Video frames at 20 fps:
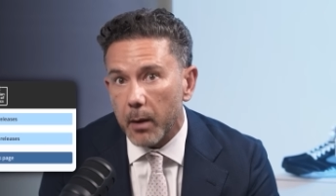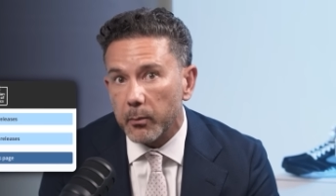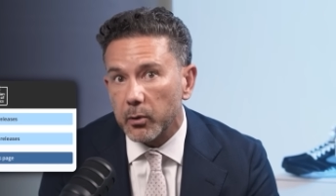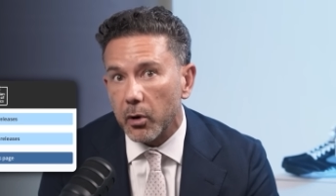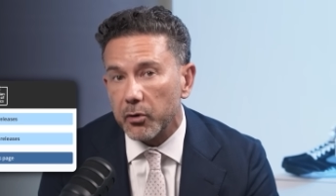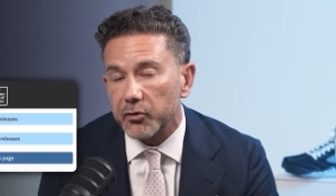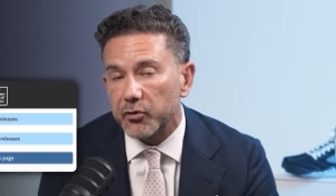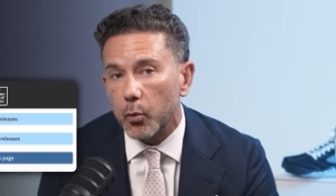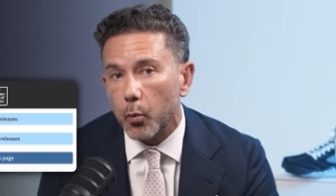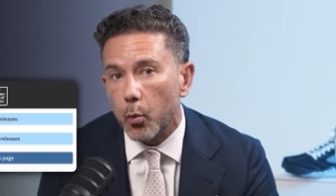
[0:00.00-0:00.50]
I'm
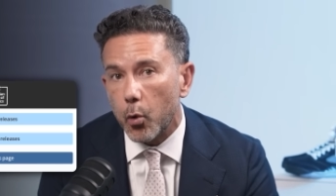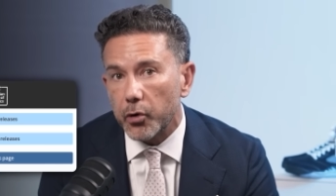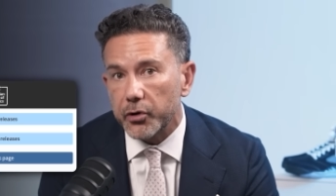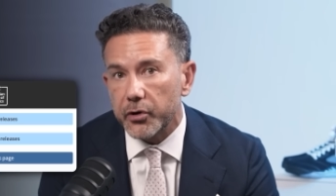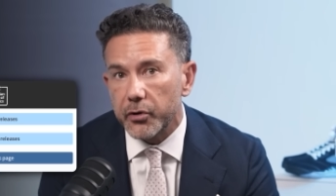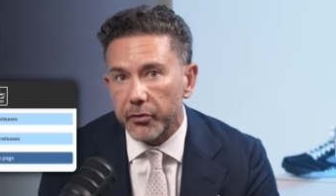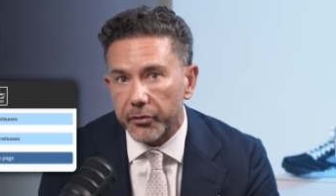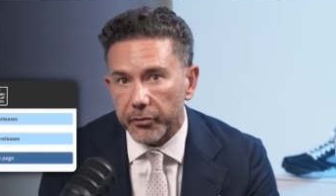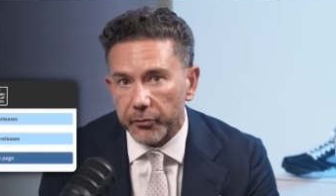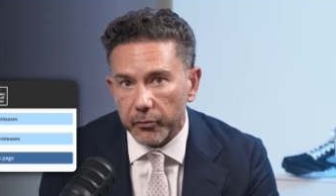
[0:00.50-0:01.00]
going to walk you
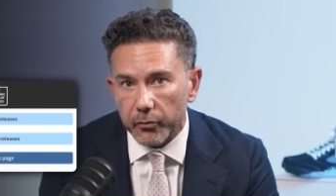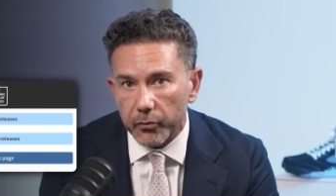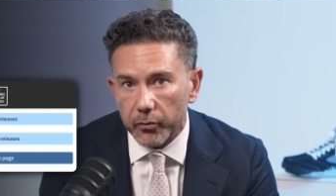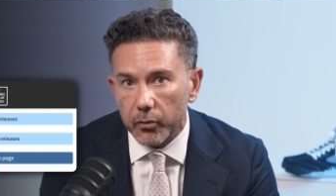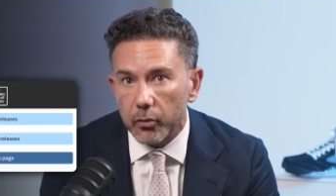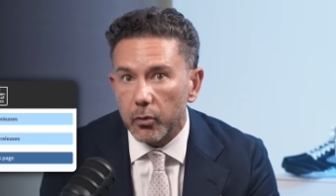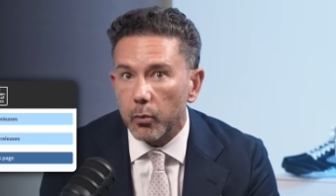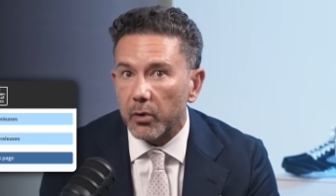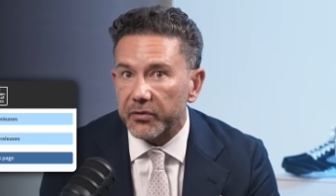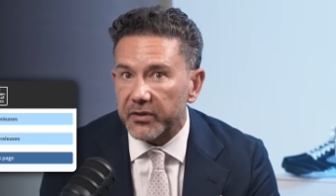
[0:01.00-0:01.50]

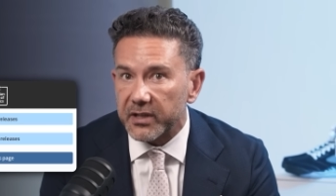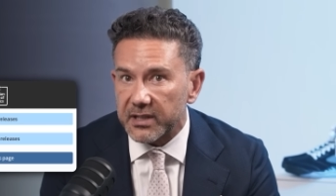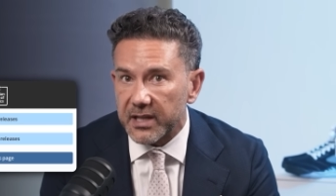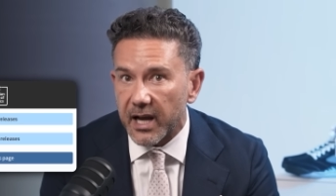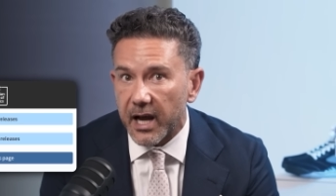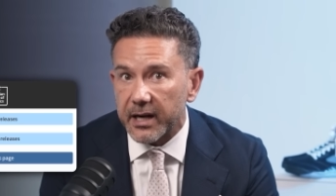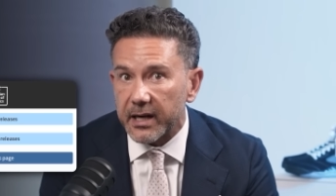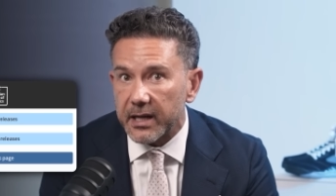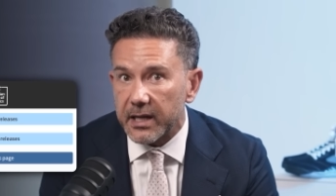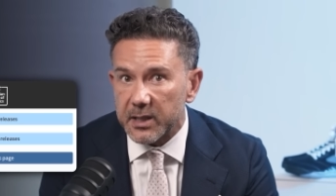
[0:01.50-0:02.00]
through what the
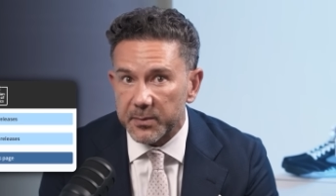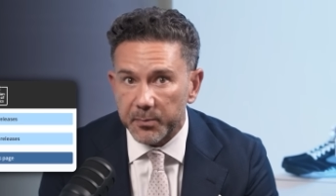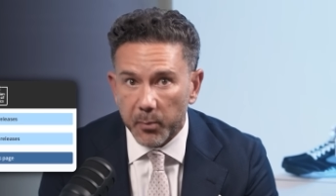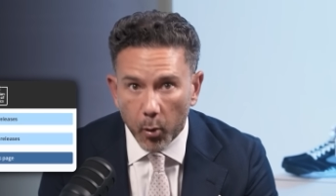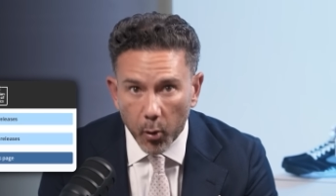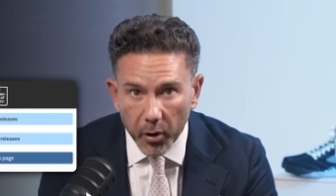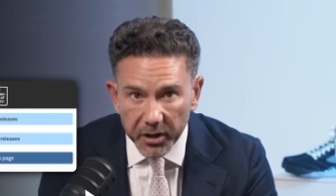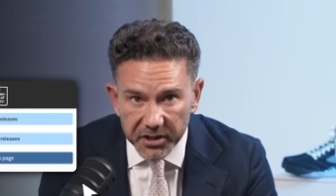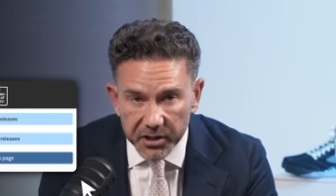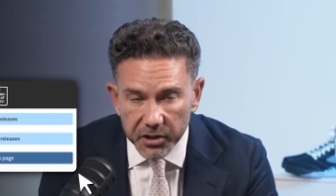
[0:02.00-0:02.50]
data is
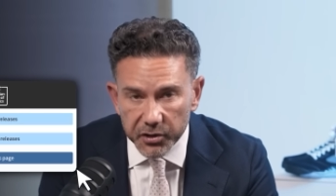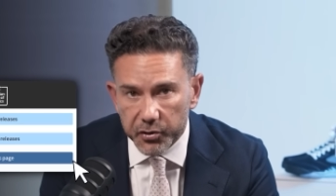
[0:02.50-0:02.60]
pointing